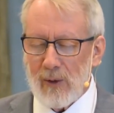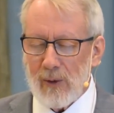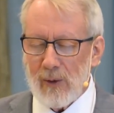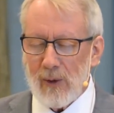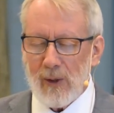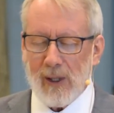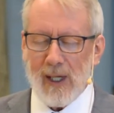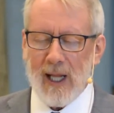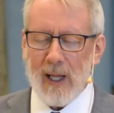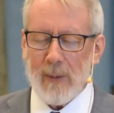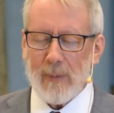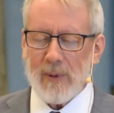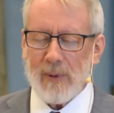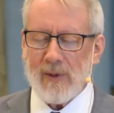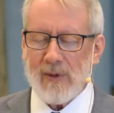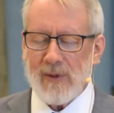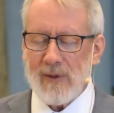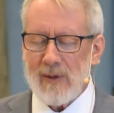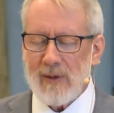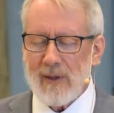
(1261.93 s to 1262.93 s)
Lord, help
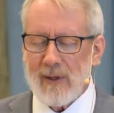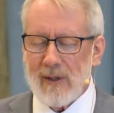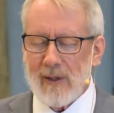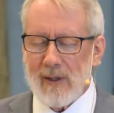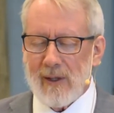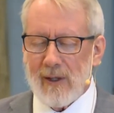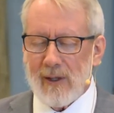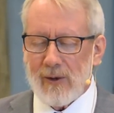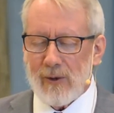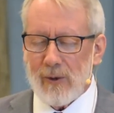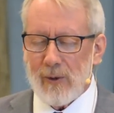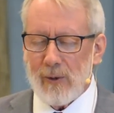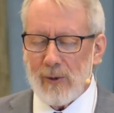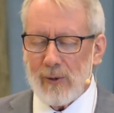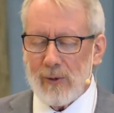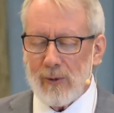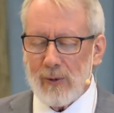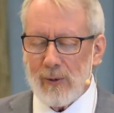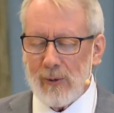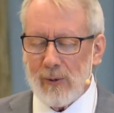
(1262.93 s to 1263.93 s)
us to,
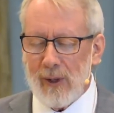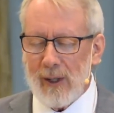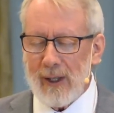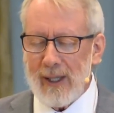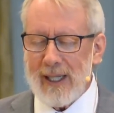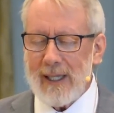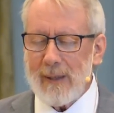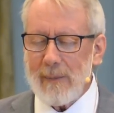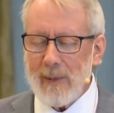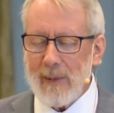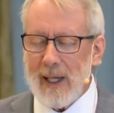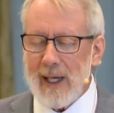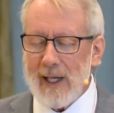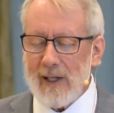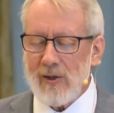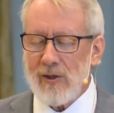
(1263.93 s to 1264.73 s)
to claim that